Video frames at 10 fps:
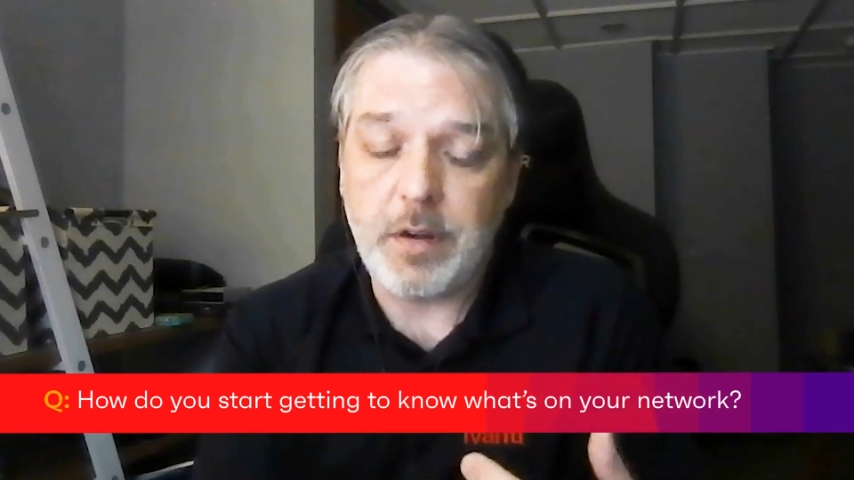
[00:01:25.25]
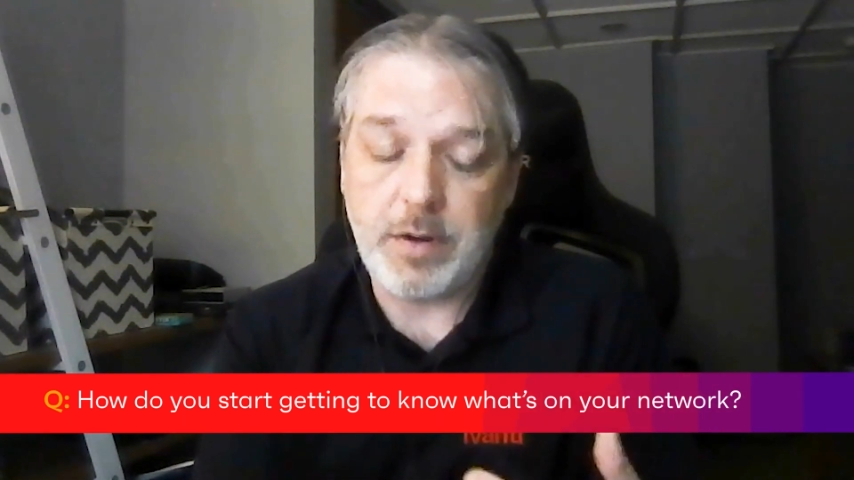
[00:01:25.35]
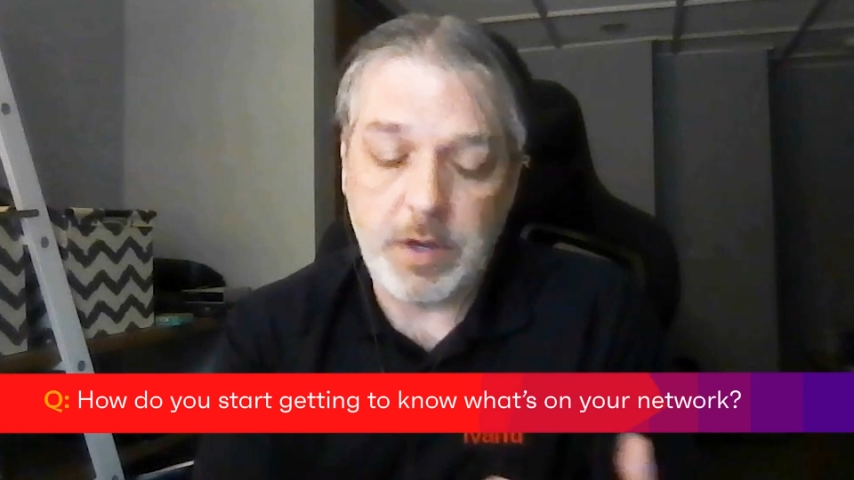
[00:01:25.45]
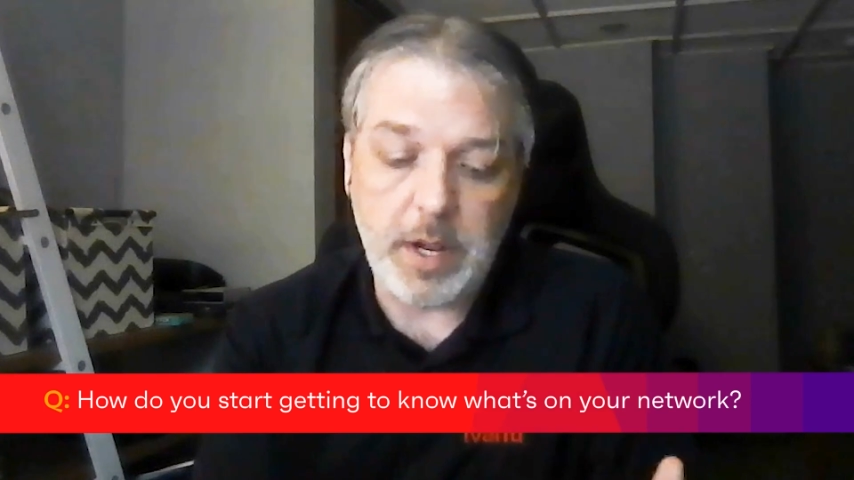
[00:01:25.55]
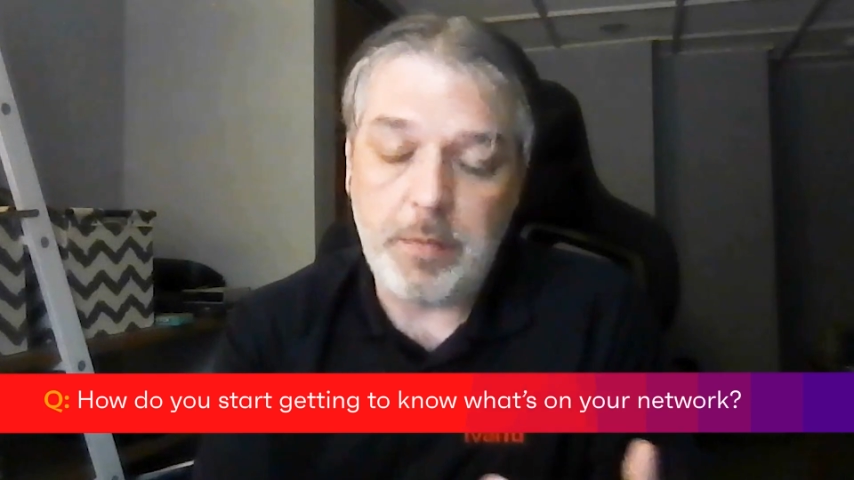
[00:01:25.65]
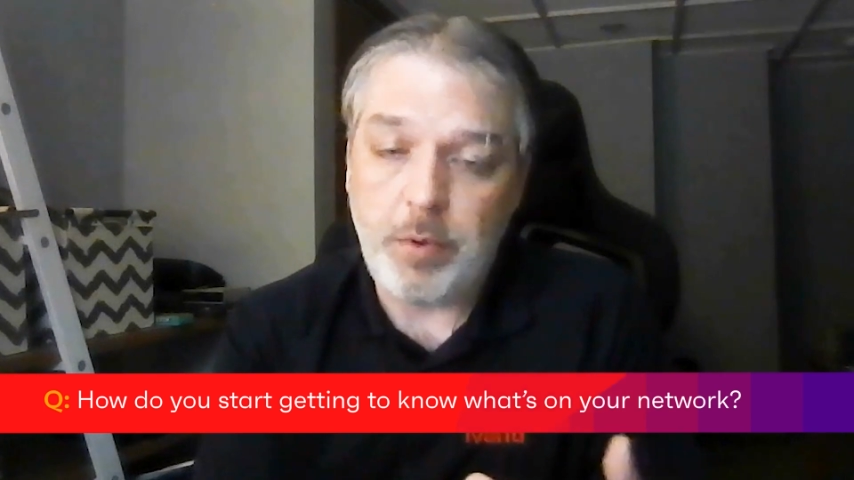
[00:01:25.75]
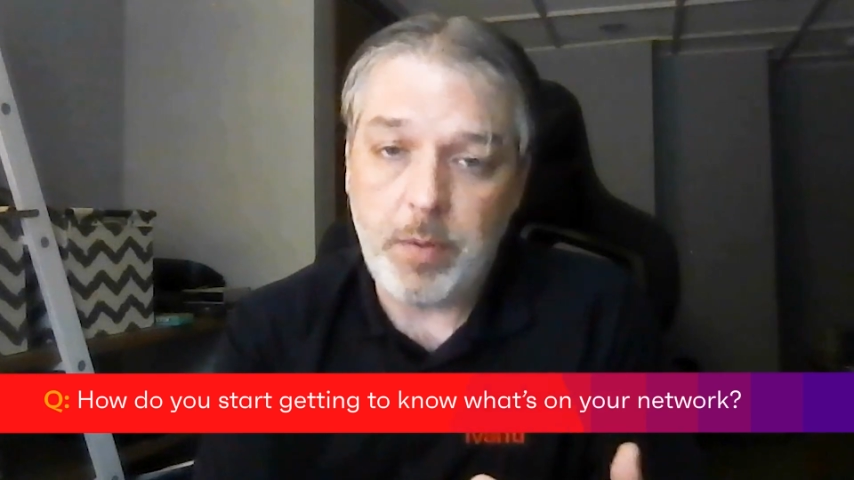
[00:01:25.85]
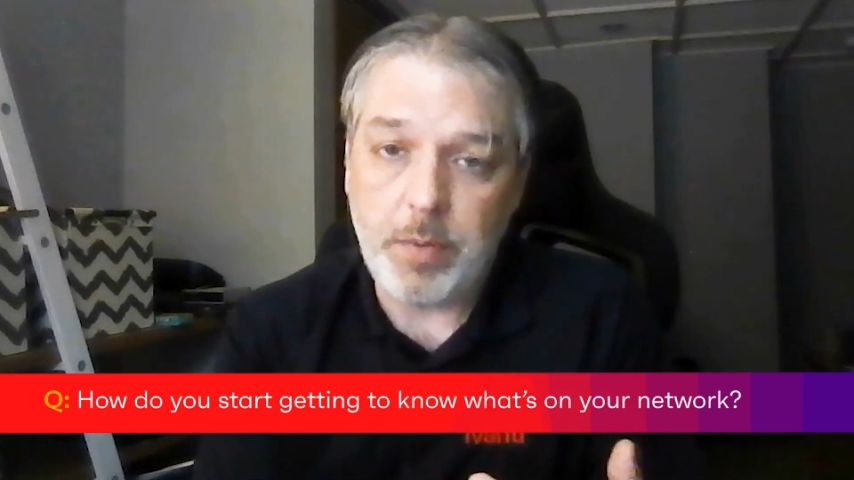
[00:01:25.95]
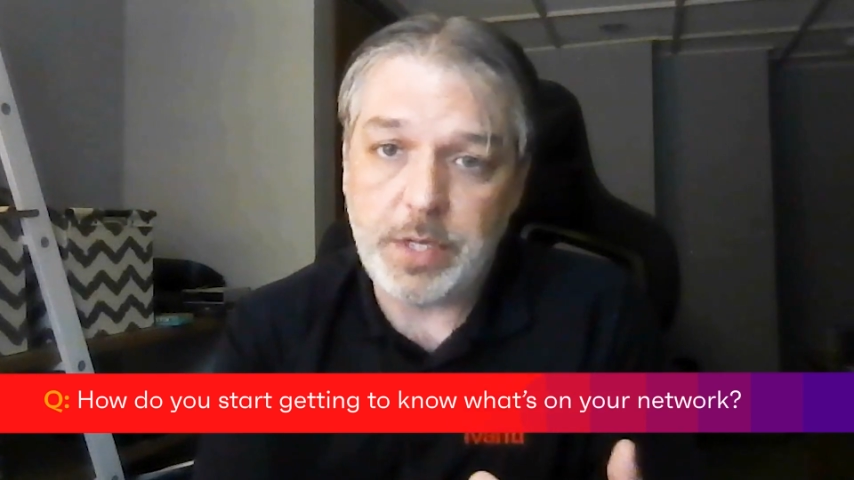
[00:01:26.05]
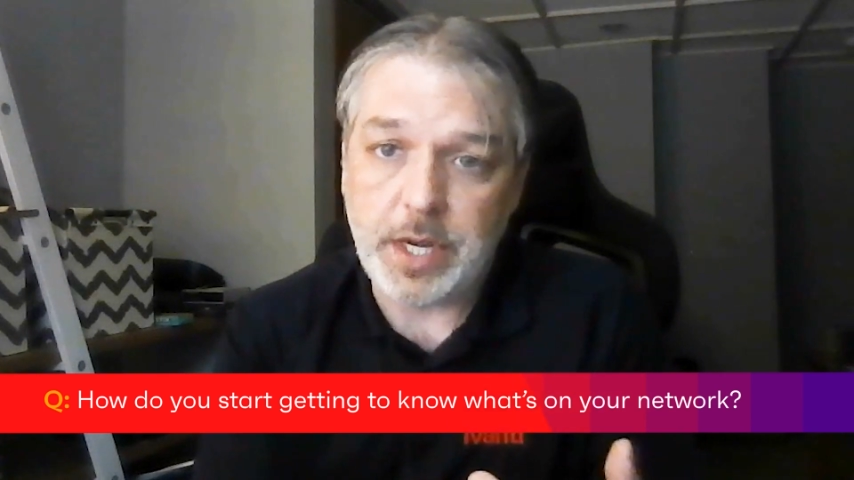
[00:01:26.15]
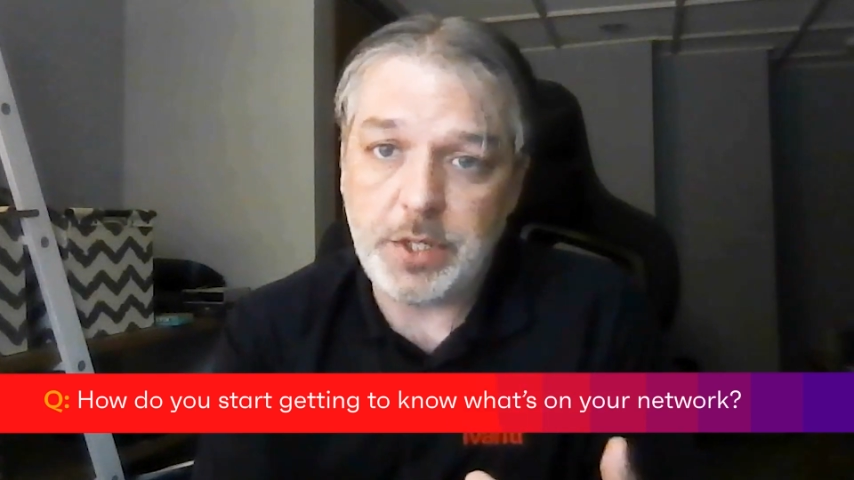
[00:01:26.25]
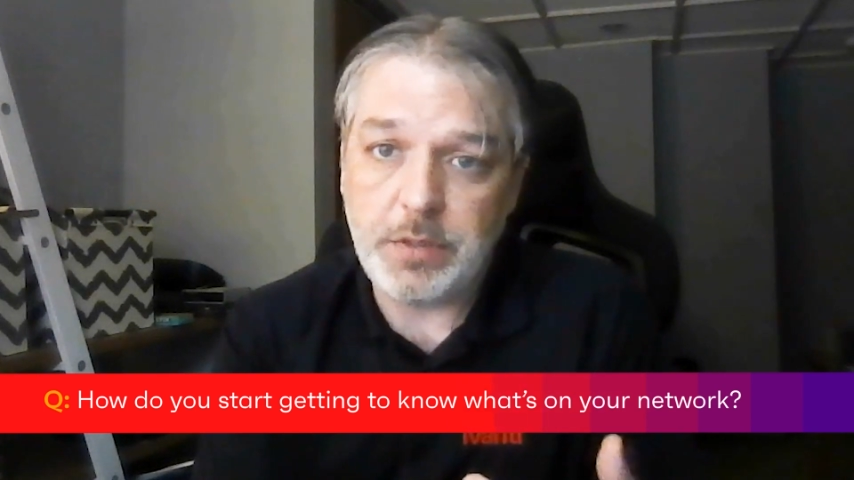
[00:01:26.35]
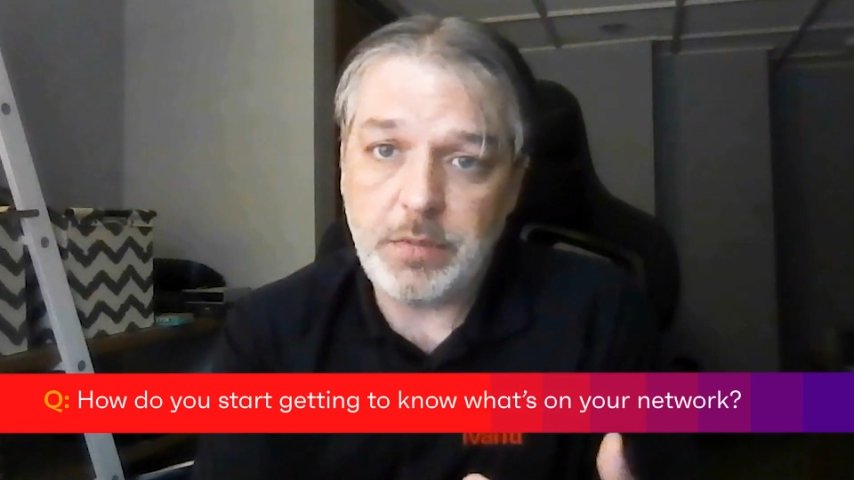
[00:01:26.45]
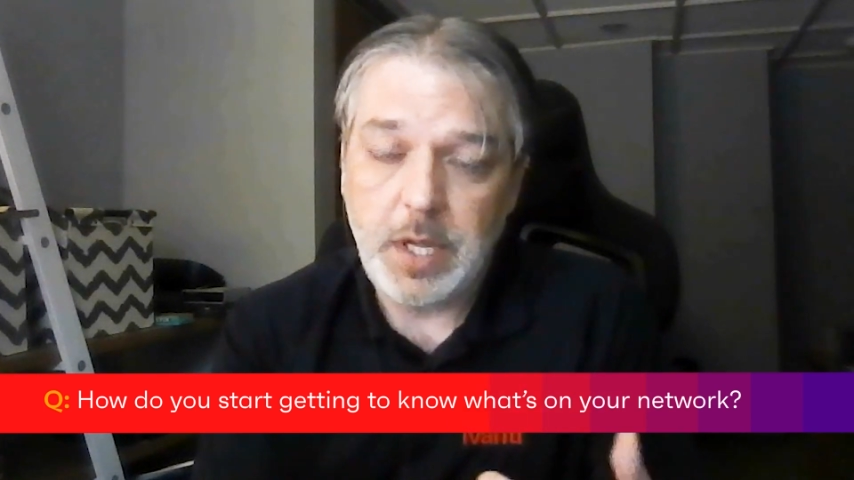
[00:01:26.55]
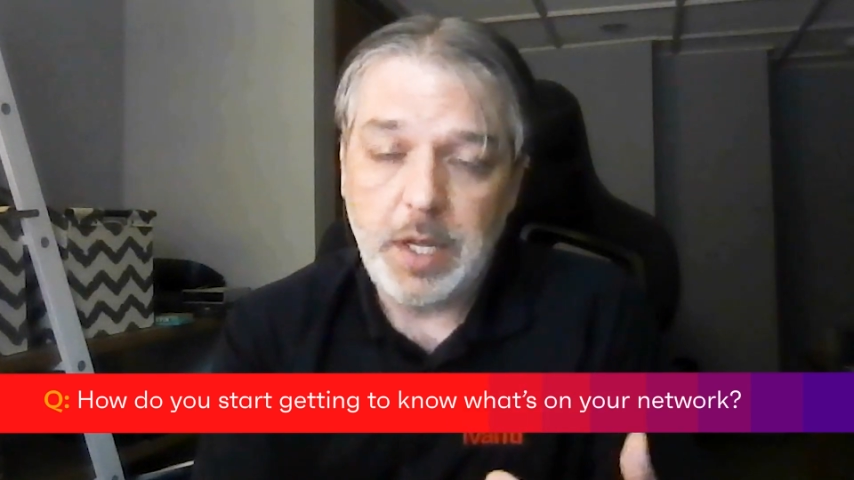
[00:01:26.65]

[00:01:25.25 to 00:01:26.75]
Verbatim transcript: or your endpoint protection